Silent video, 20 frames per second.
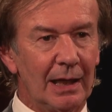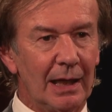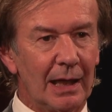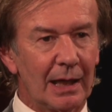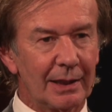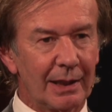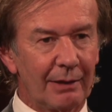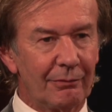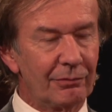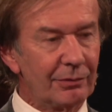
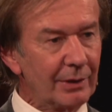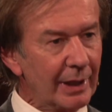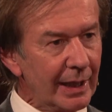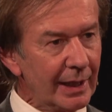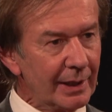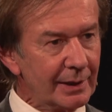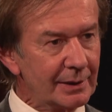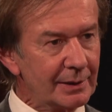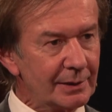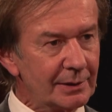are
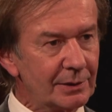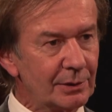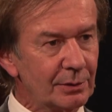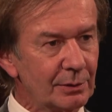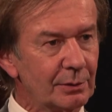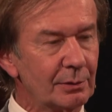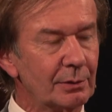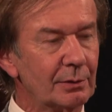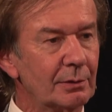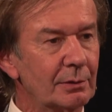afraid
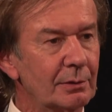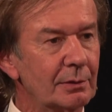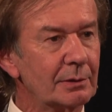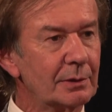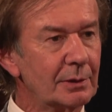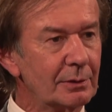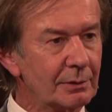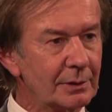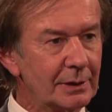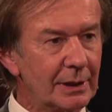to
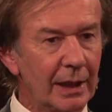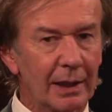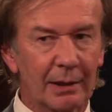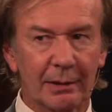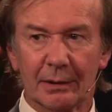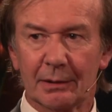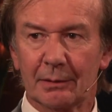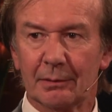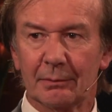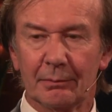
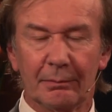take